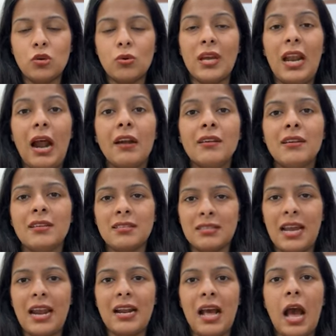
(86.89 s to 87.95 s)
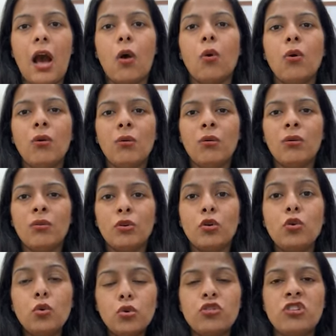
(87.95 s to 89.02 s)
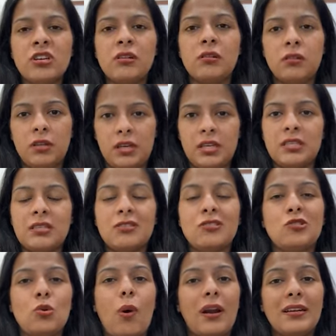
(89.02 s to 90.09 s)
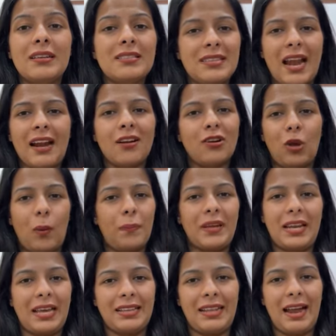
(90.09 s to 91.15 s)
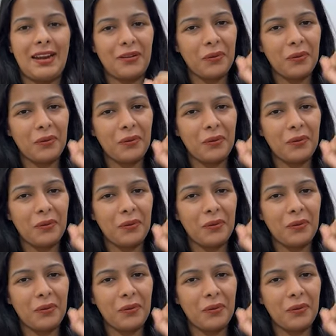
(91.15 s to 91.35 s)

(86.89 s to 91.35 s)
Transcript: you can understand how crucial it is to understand a topic like